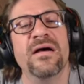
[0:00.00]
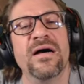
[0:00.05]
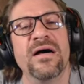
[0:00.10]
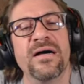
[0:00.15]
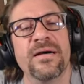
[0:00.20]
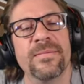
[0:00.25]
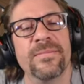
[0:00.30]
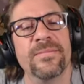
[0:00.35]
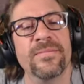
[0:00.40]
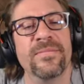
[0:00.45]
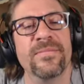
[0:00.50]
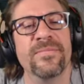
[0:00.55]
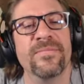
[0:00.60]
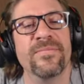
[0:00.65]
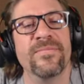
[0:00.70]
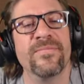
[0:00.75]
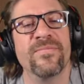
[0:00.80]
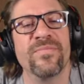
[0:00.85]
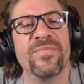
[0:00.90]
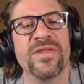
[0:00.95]
Um,
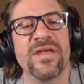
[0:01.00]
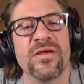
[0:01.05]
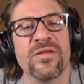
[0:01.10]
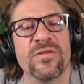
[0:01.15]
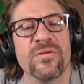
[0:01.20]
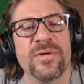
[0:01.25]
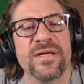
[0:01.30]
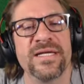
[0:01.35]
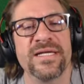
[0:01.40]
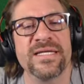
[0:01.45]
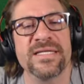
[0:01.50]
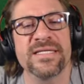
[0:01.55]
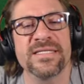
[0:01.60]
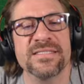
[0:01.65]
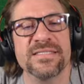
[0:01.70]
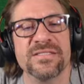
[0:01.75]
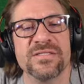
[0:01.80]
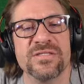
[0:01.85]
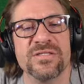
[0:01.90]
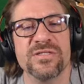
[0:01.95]
the other way
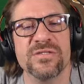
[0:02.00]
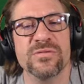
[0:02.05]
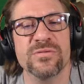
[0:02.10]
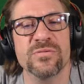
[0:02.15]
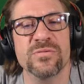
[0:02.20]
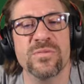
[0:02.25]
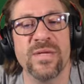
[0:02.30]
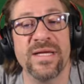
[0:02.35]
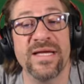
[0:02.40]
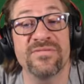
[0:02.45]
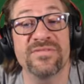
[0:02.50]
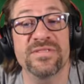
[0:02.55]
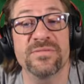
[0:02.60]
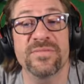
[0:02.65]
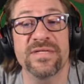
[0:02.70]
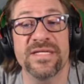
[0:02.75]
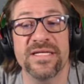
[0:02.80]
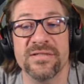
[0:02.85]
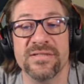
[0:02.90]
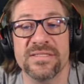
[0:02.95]
is you have
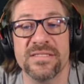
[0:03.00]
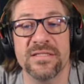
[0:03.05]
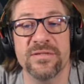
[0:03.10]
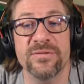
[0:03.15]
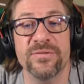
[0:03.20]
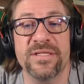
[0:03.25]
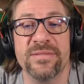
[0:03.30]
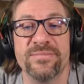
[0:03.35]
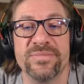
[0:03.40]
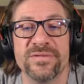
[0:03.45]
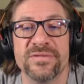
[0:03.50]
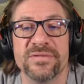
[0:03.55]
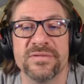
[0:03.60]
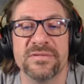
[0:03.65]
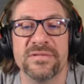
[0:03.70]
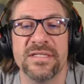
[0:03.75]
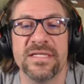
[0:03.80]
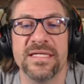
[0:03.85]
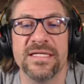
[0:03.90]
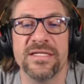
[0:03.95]
somebody else load up
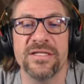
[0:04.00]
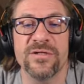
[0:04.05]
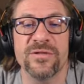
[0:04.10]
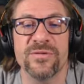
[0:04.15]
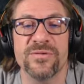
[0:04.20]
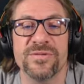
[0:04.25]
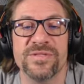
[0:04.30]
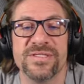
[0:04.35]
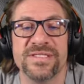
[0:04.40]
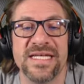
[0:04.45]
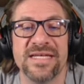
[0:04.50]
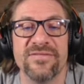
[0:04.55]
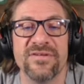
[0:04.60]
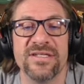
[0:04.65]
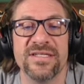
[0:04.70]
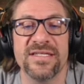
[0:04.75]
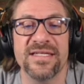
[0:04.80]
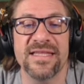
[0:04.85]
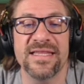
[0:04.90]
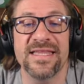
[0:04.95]
and you save it
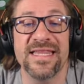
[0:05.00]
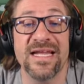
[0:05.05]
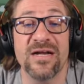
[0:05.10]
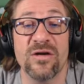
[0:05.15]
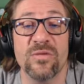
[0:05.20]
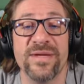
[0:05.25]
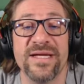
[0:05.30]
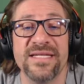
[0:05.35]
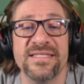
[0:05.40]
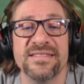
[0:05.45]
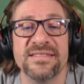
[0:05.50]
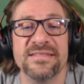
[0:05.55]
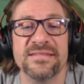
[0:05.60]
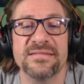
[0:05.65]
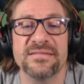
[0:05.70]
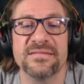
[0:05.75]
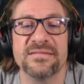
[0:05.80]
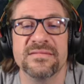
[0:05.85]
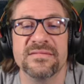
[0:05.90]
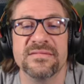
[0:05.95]
to their base,
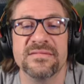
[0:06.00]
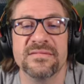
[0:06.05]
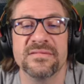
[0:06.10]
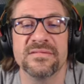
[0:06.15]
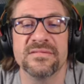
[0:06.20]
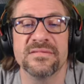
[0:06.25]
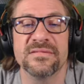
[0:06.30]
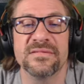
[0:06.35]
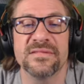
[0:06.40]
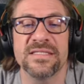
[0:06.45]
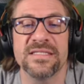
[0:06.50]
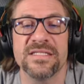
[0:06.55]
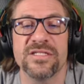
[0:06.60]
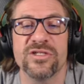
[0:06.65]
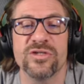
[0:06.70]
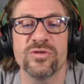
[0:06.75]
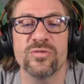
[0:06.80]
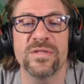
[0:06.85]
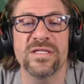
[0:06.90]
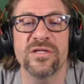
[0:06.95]
and then
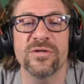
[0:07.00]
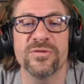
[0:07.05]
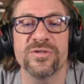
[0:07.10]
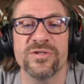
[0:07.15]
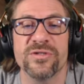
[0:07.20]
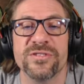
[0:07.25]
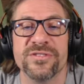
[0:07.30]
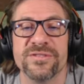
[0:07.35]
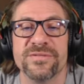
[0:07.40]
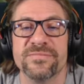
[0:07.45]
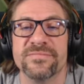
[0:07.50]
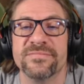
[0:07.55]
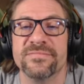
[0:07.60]
you reload yours.